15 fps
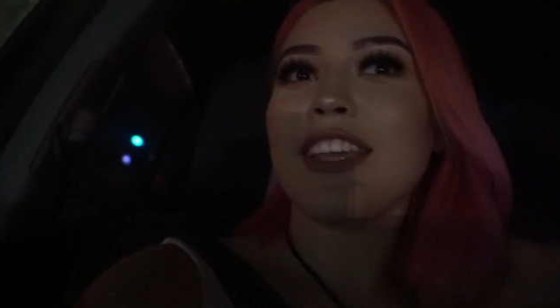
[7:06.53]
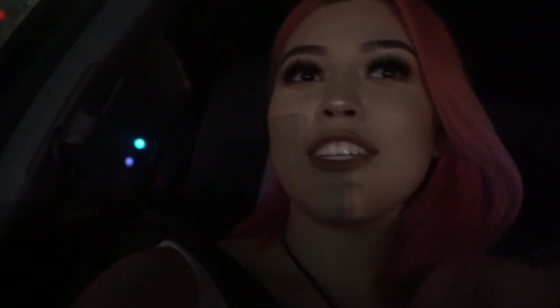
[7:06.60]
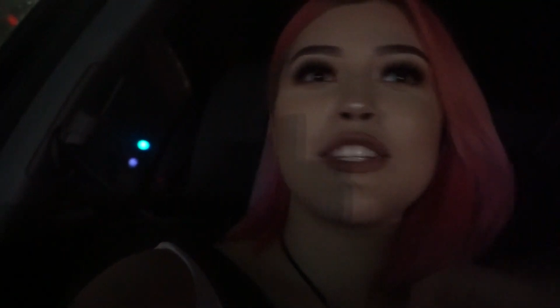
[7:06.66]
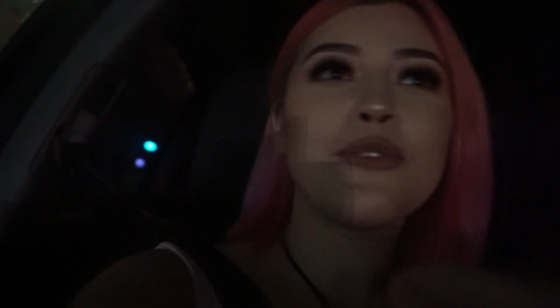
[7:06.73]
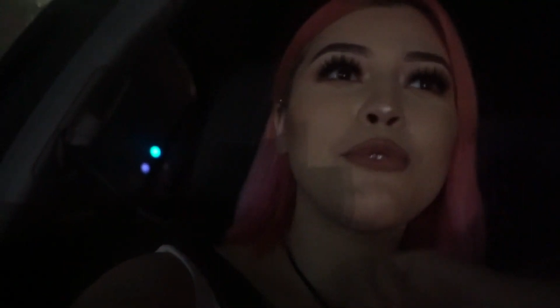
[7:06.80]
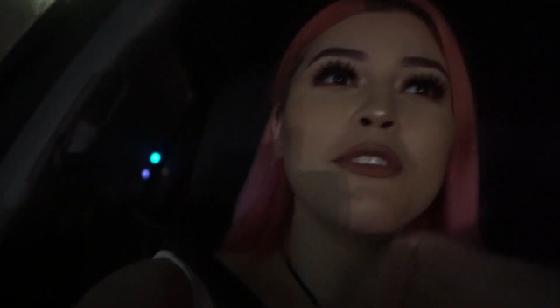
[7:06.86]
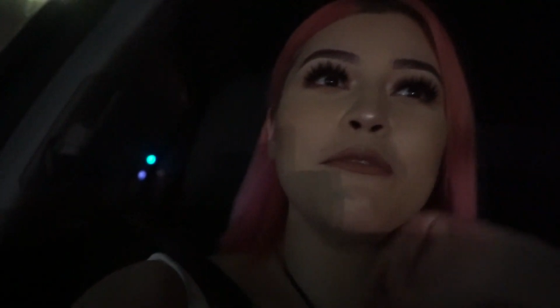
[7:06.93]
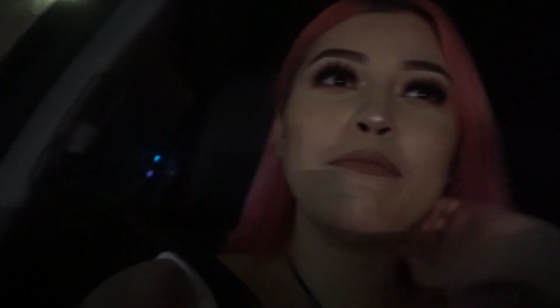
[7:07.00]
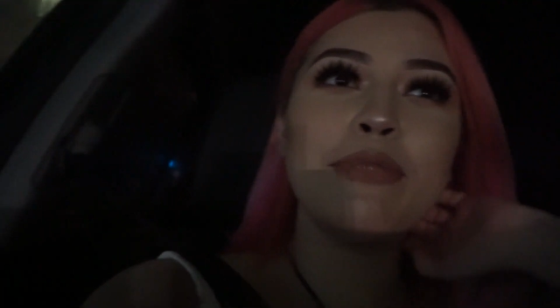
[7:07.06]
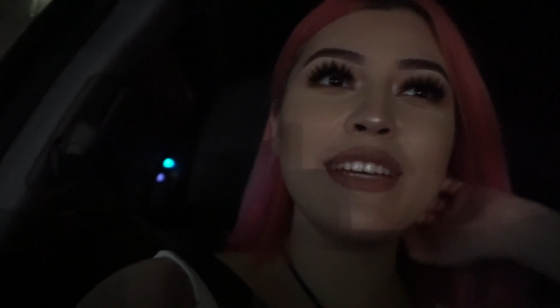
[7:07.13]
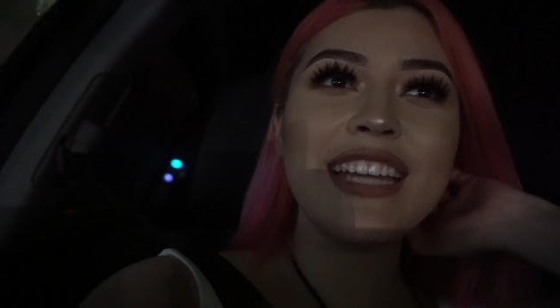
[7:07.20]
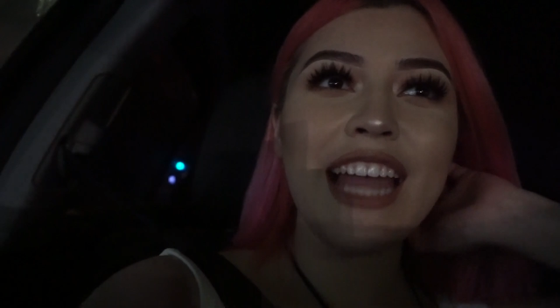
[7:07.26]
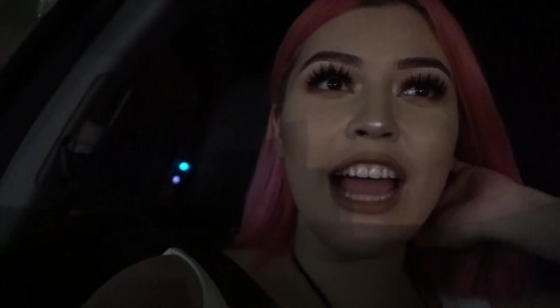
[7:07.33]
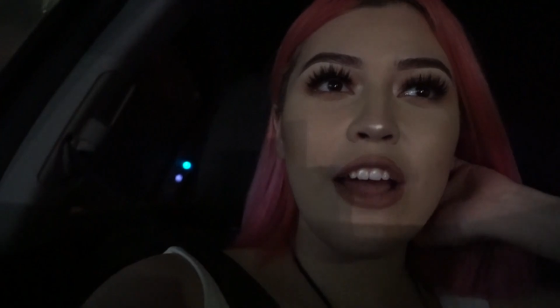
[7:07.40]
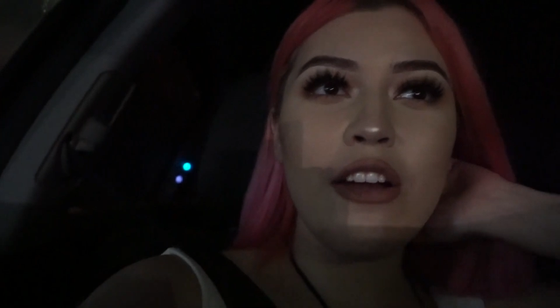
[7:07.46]
So we've
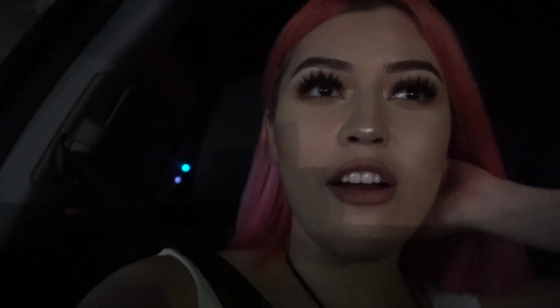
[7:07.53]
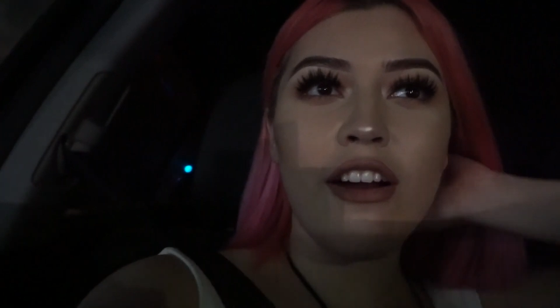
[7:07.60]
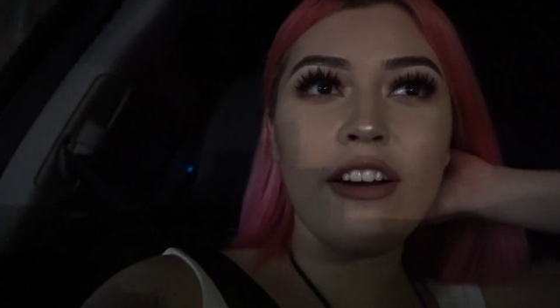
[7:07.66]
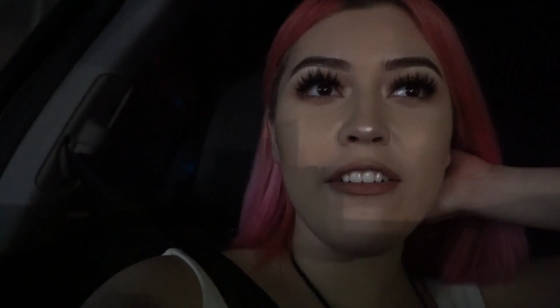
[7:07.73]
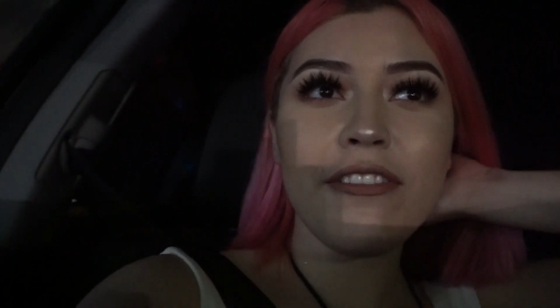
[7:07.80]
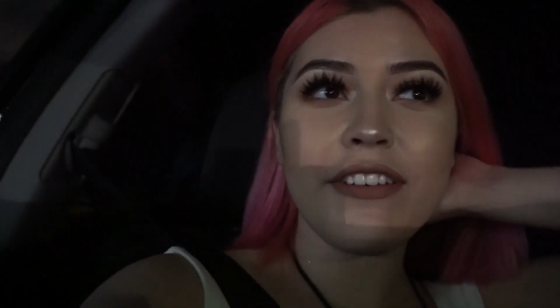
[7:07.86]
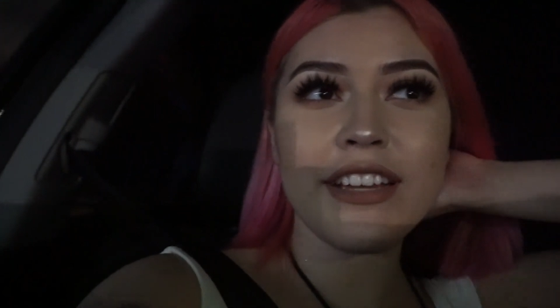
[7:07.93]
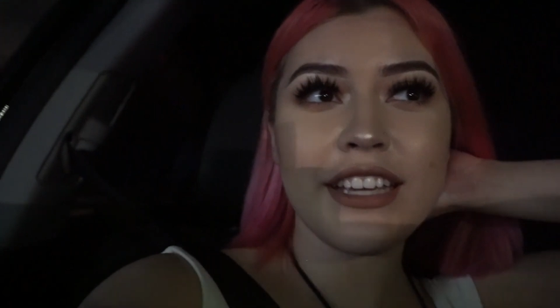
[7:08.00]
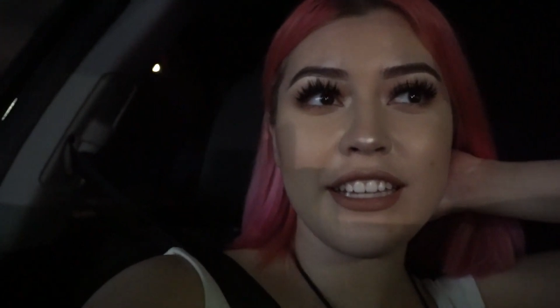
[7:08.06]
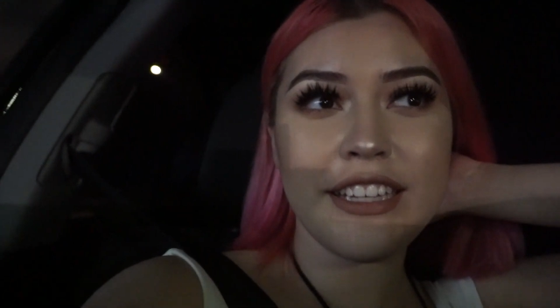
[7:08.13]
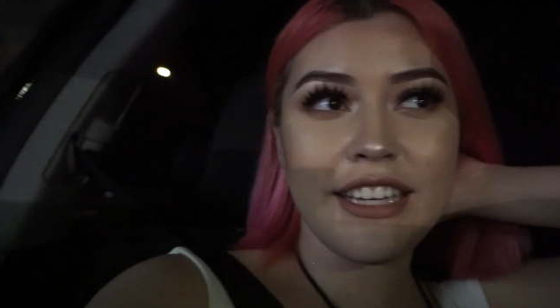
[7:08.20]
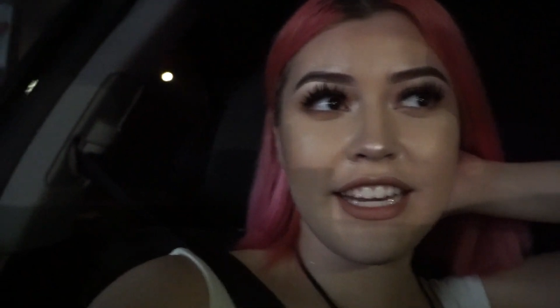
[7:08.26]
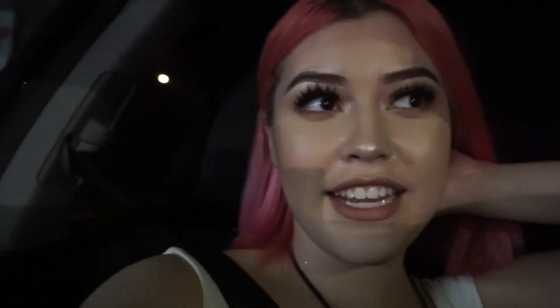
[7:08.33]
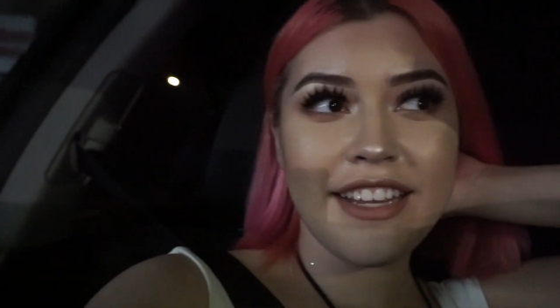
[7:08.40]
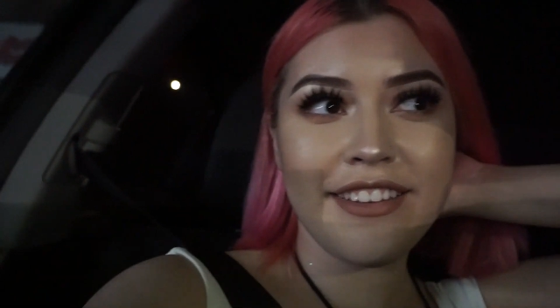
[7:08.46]
been out all
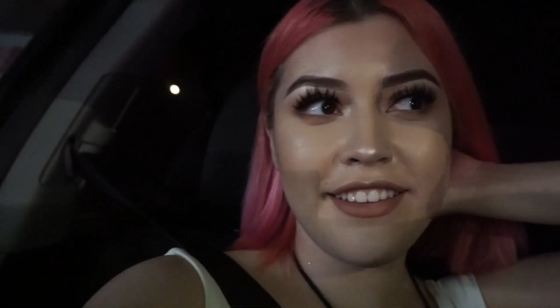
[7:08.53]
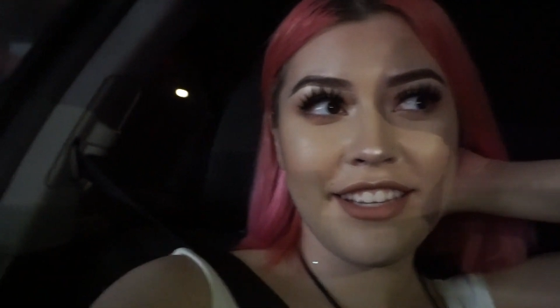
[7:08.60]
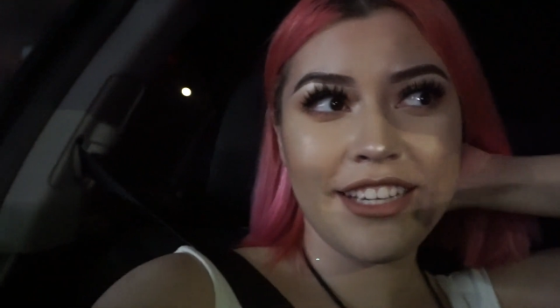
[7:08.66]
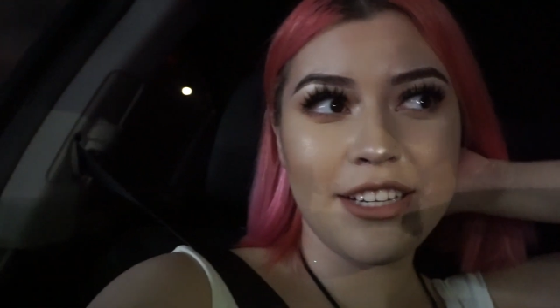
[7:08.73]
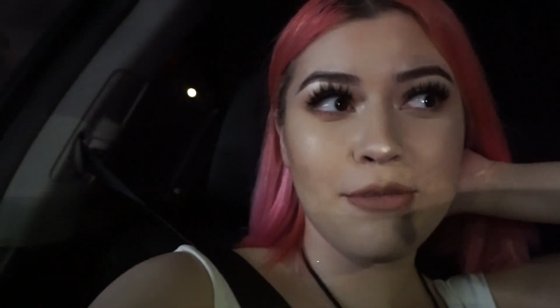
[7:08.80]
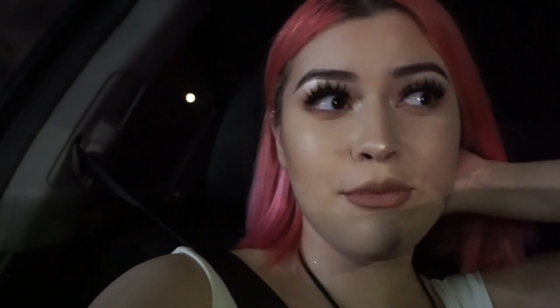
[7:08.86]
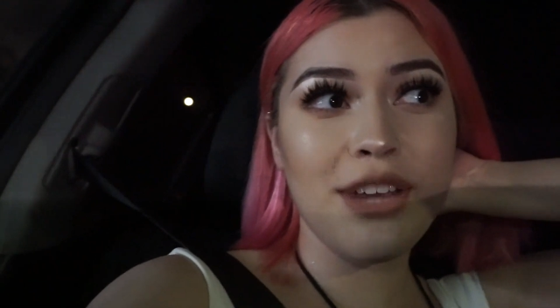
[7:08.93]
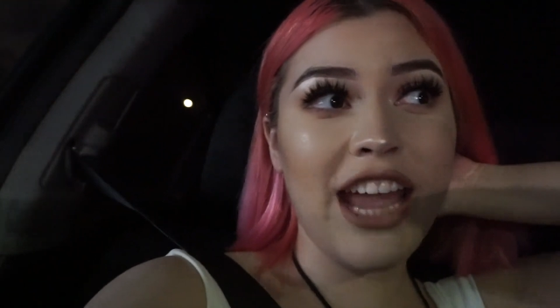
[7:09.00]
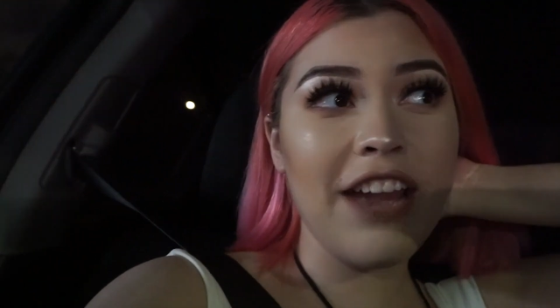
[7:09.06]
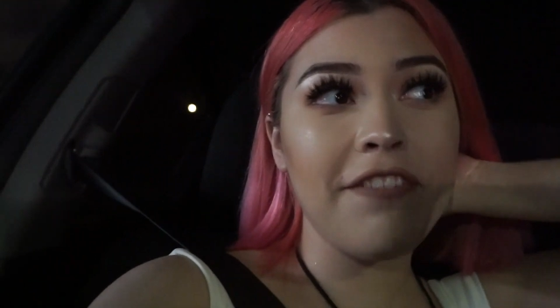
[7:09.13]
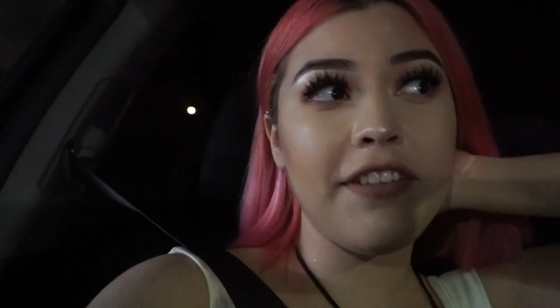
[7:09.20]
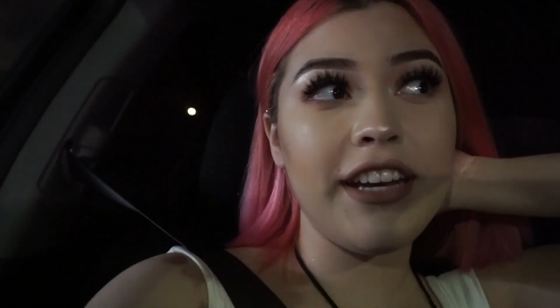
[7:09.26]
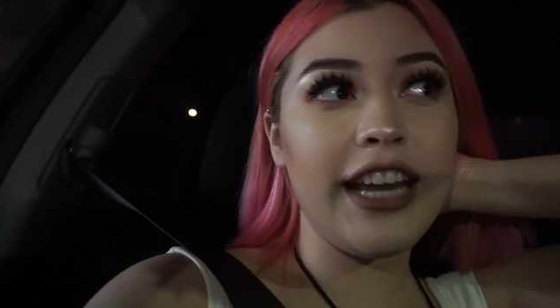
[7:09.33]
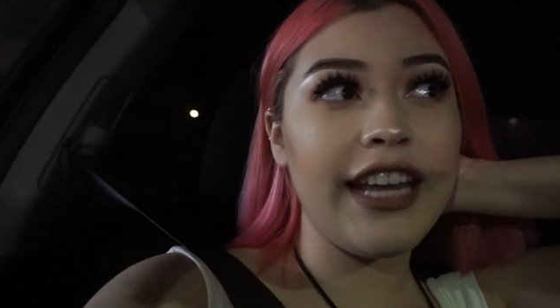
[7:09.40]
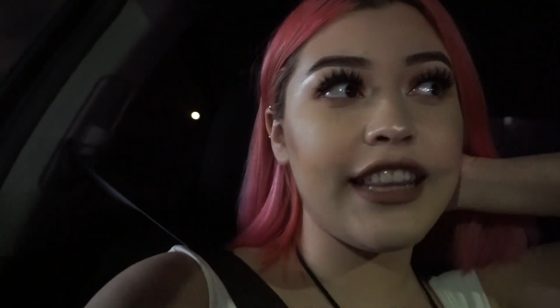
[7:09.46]
fucking day. Like, we
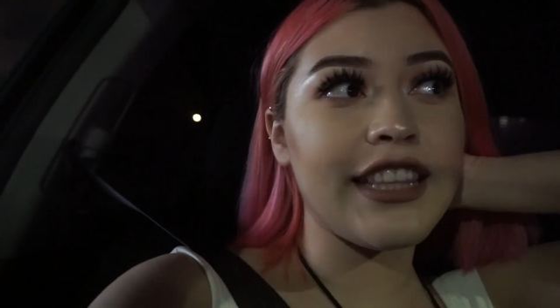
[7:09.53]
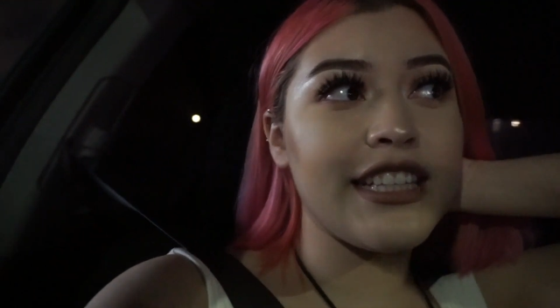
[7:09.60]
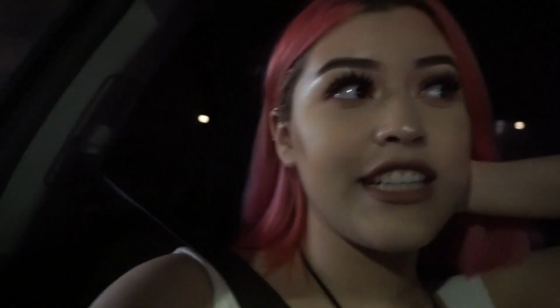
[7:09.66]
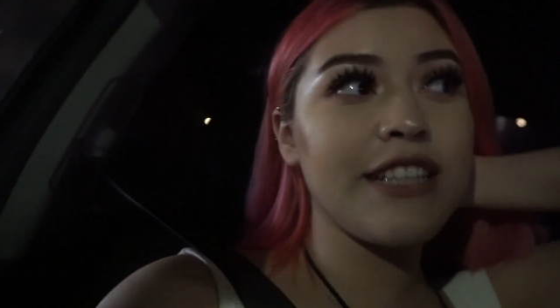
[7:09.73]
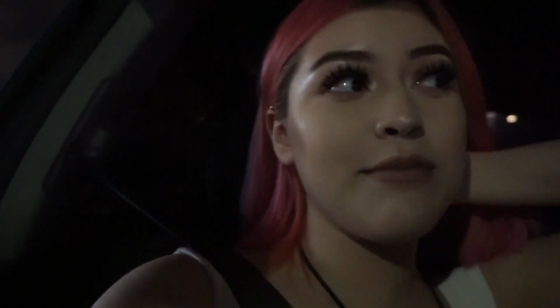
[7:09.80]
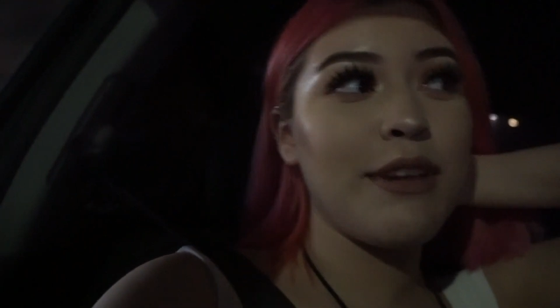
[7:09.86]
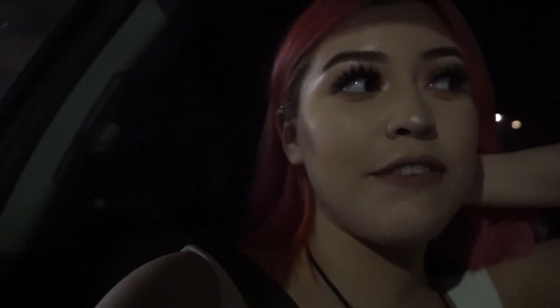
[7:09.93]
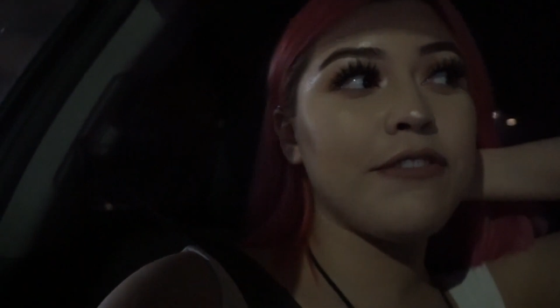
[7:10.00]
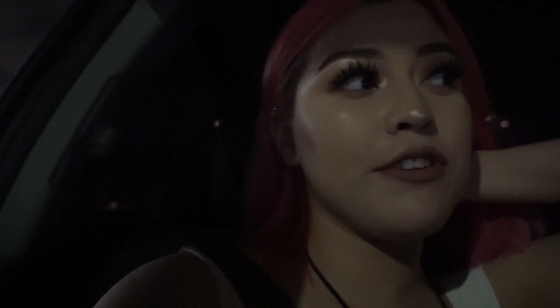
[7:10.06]
haven't ate. This is my